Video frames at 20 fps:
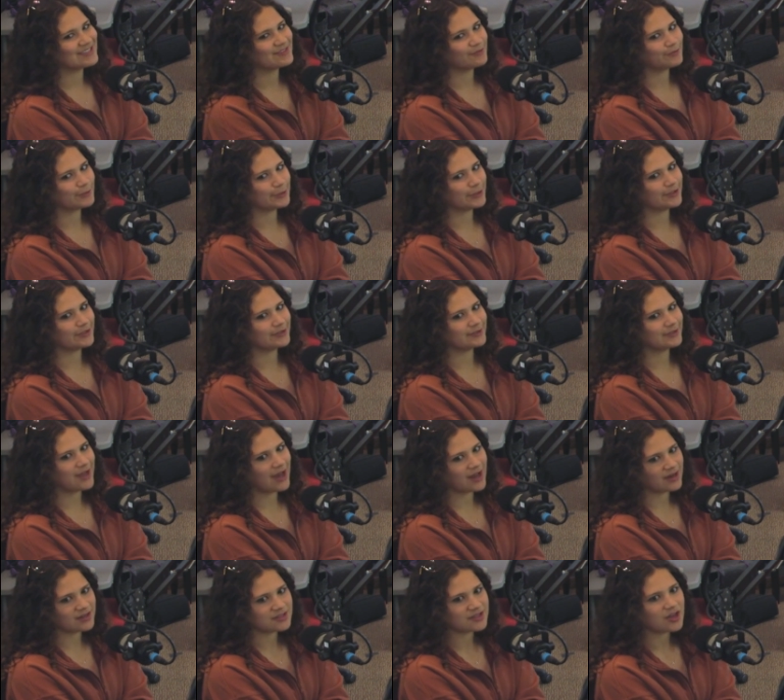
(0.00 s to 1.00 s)
we're
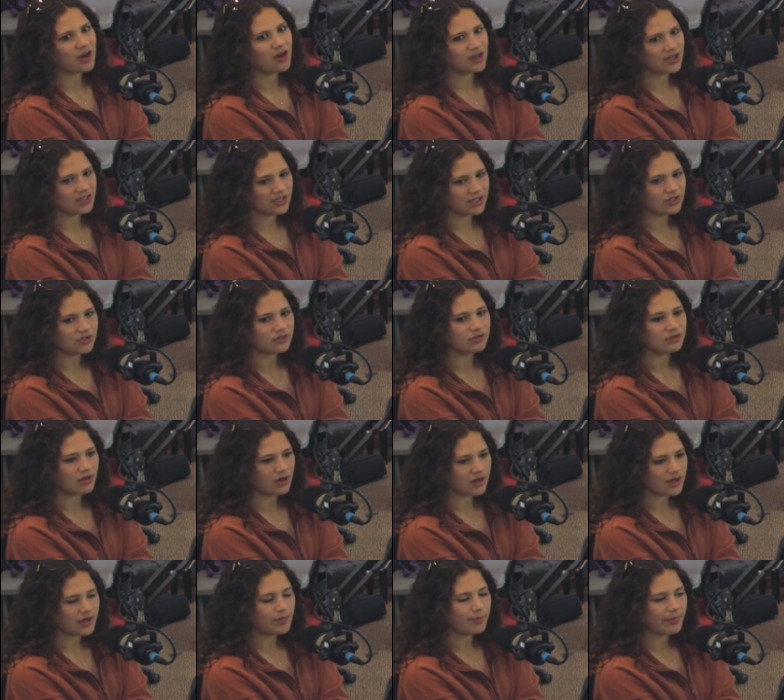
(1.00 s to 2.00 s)
kind of talking a
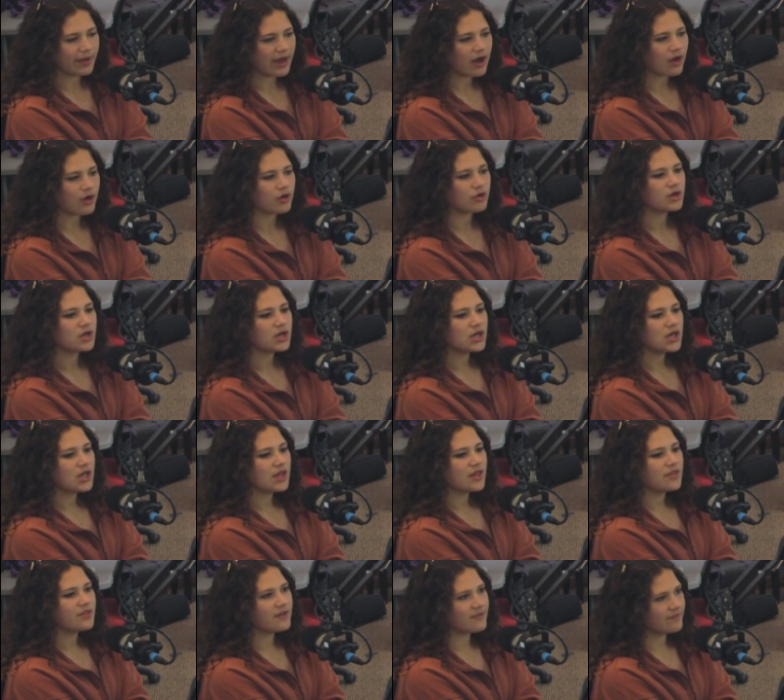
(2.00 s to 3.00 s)
lot about
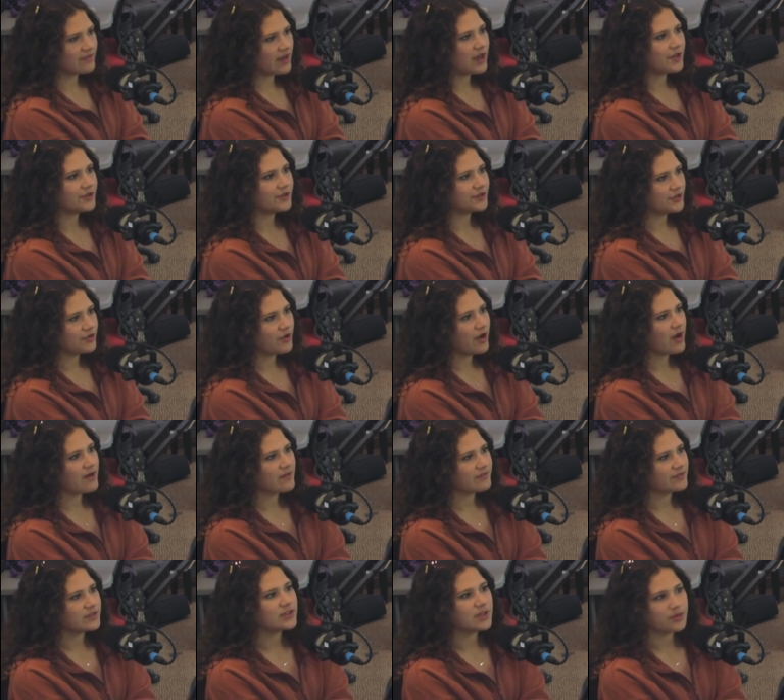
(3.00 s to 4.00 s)
the value
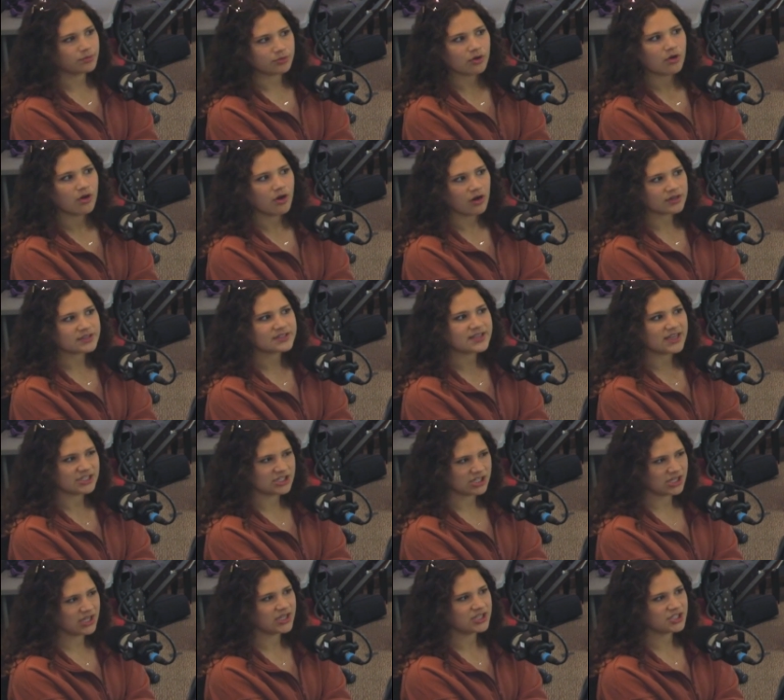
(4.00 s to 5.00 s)
of a liberal arts
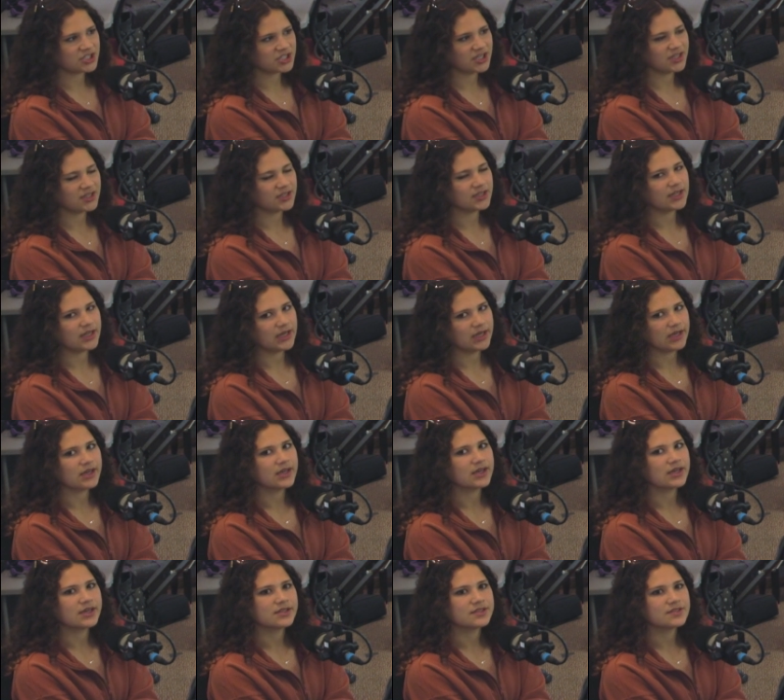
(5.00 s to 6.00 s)
education
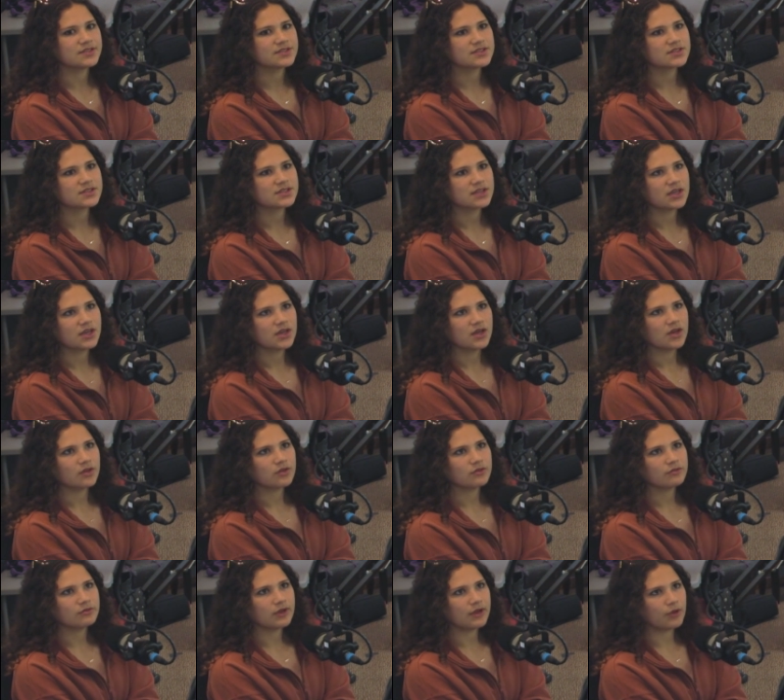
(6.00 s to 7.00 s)
and
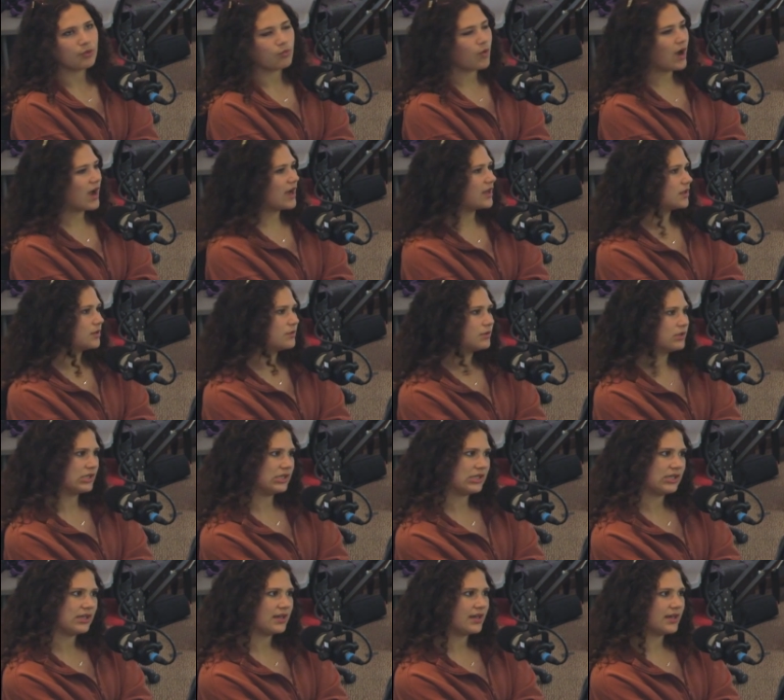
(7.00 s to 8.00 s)
like why do we
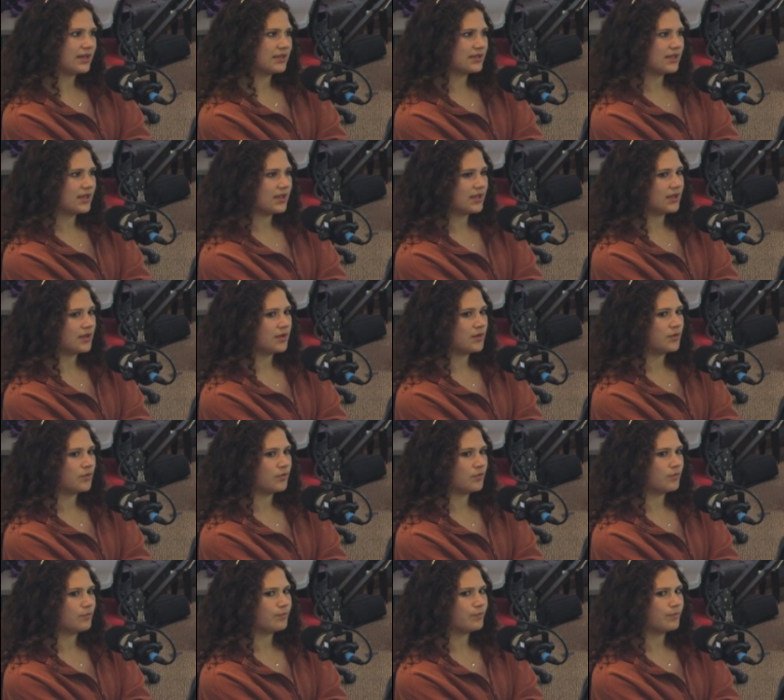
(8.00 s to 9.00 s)
need it.
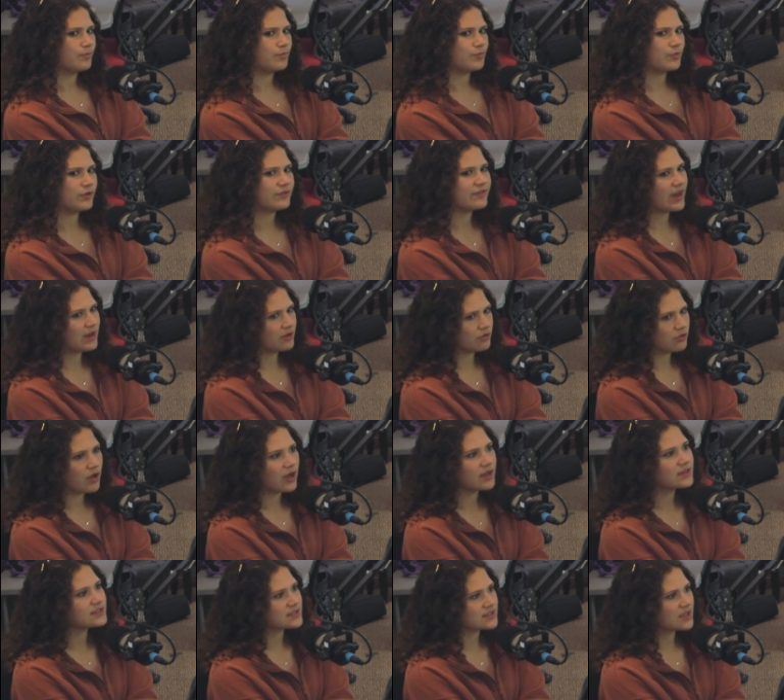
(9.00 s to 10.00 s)
And we've had a
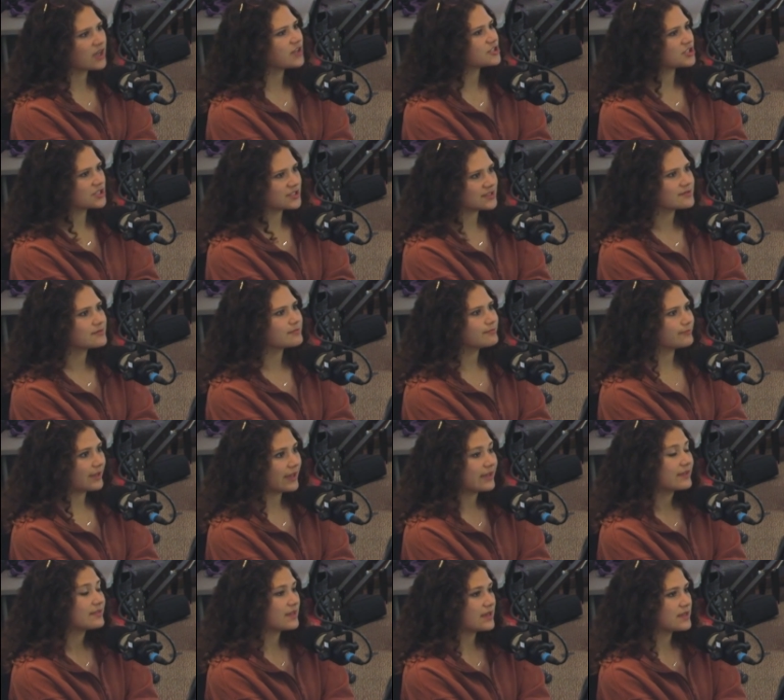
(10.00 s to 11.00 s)
lot of discussions
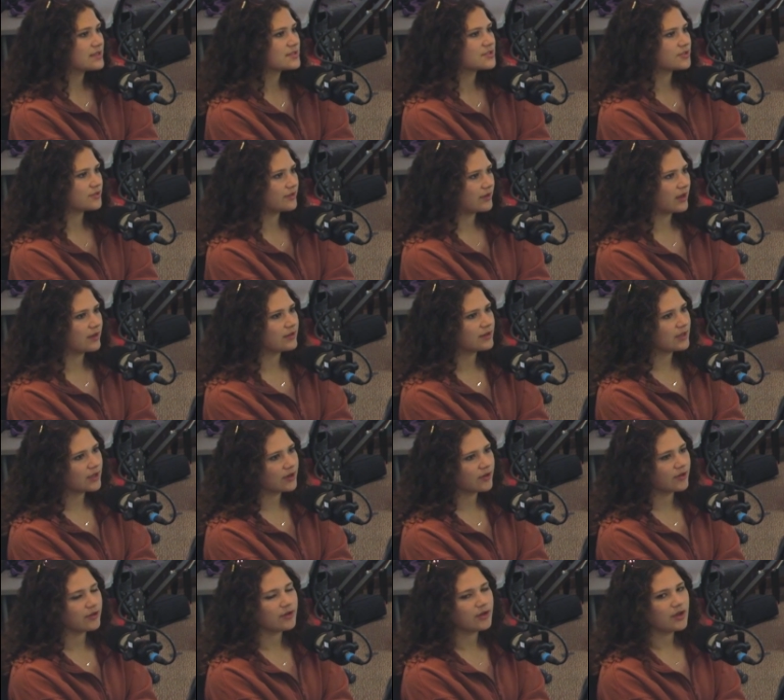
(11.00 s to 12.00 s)
like this
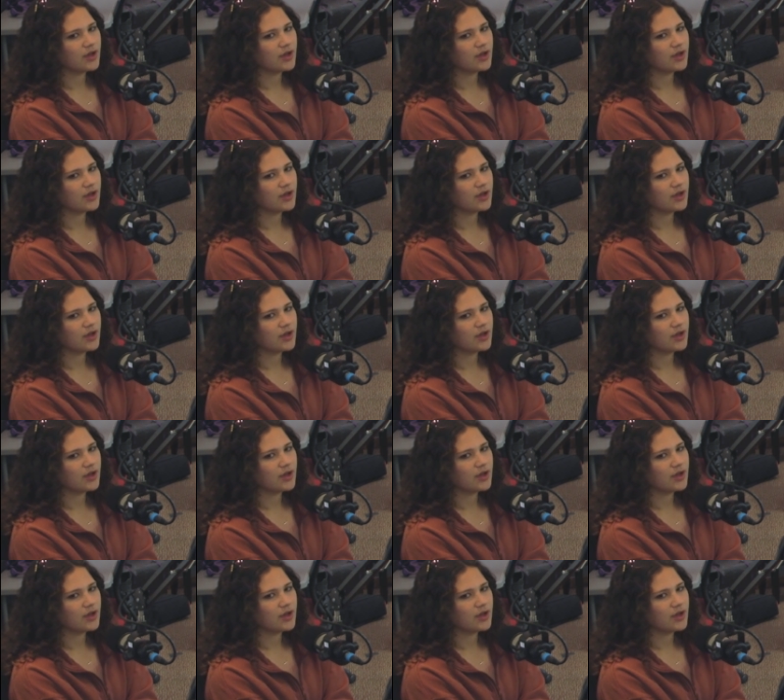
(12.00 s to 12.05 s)
surrounding